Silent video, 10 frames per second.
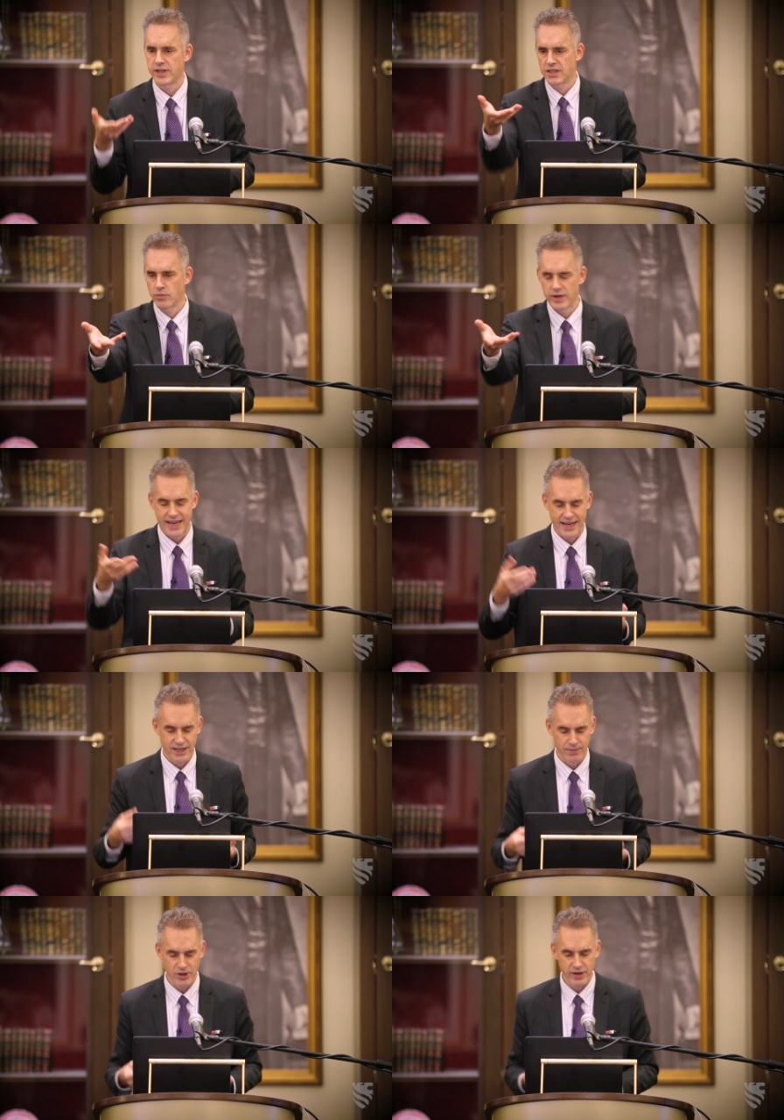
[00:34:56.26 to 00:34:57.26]
reason, we
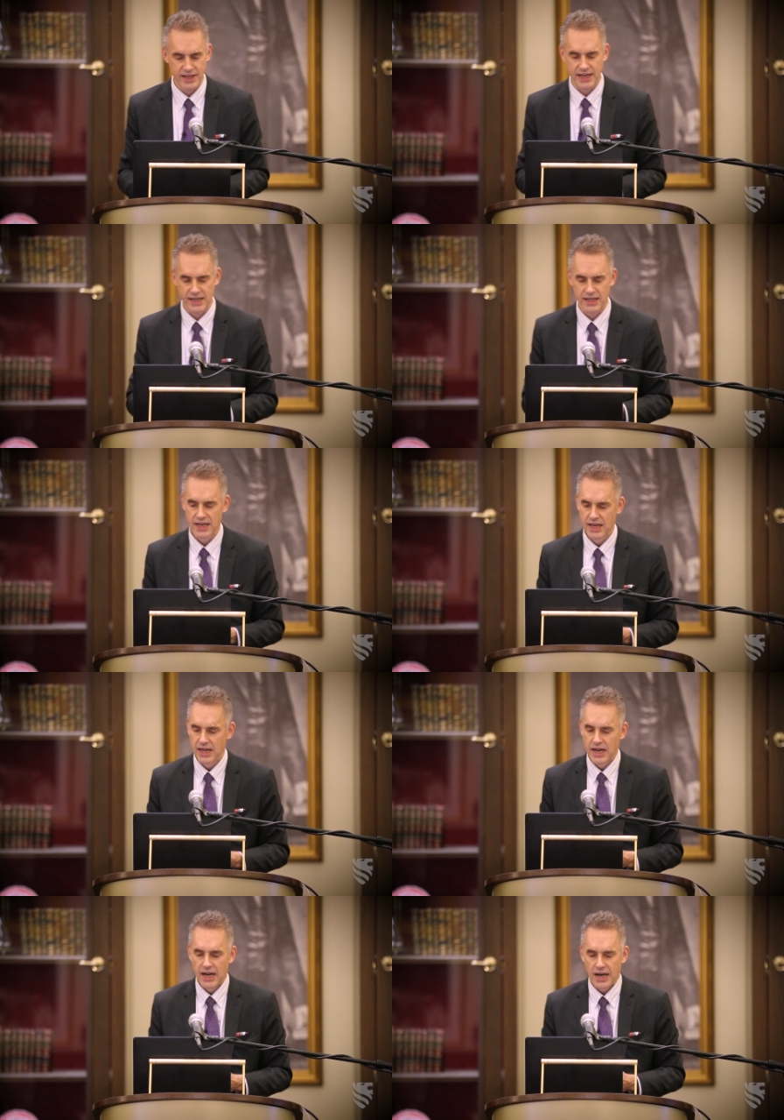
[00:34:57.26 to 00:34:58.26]
can't communicate.
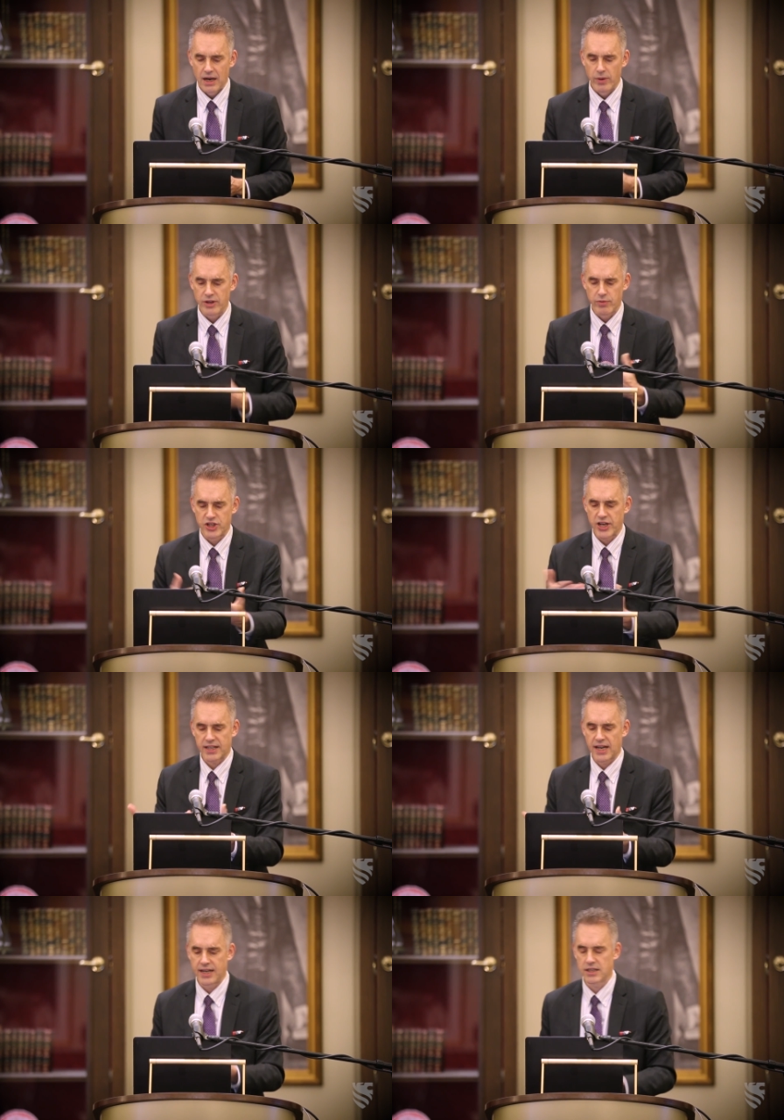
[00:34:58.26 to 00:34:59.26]
We
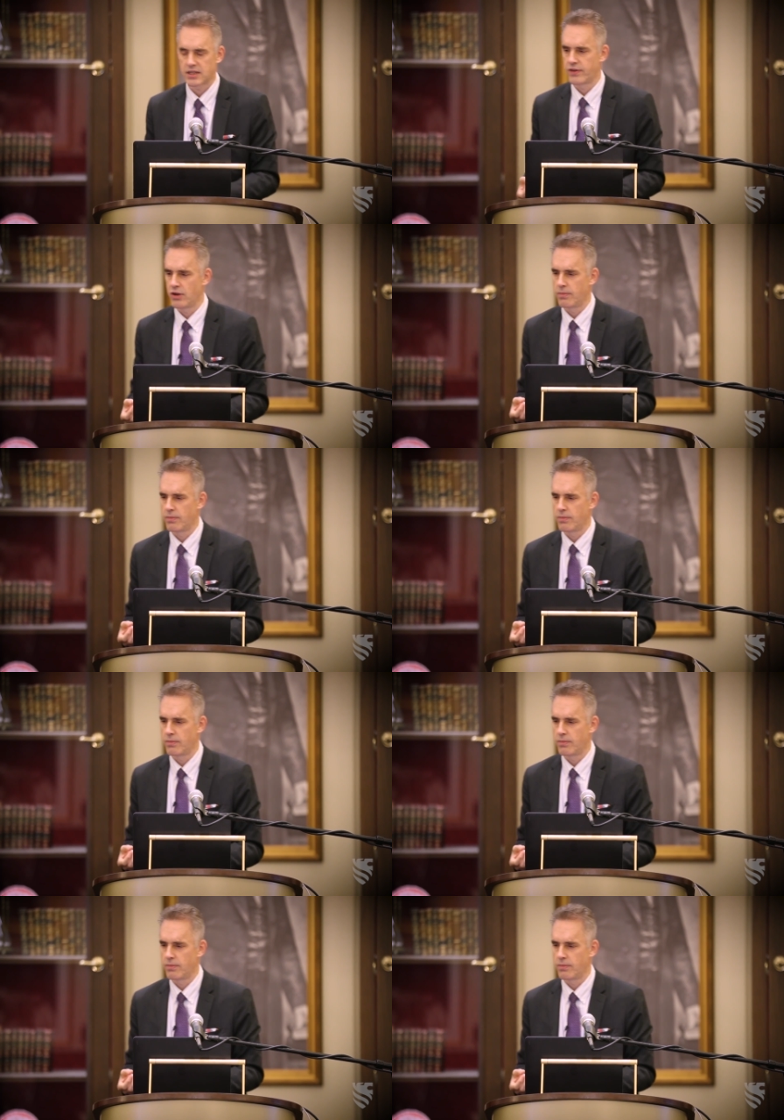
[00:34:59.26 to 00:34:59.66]
reject ideas of